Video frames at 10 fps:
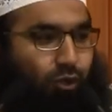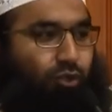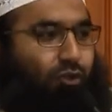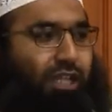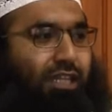
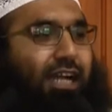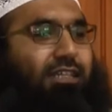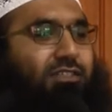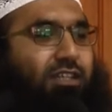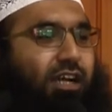although Allah
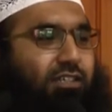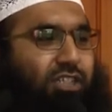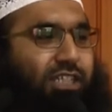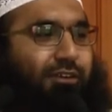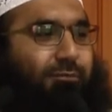does not
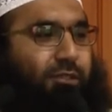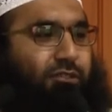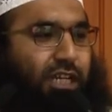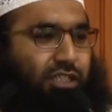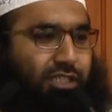need our
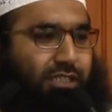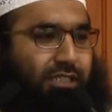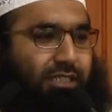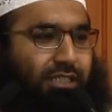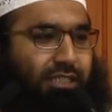protection,
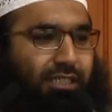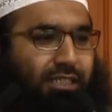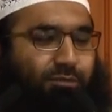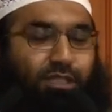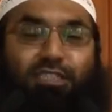
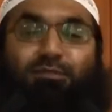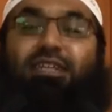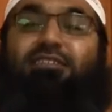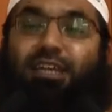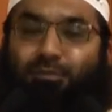but it
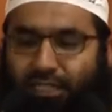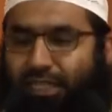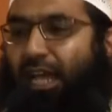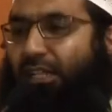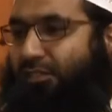means
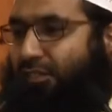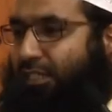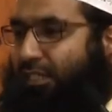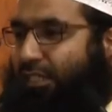something else.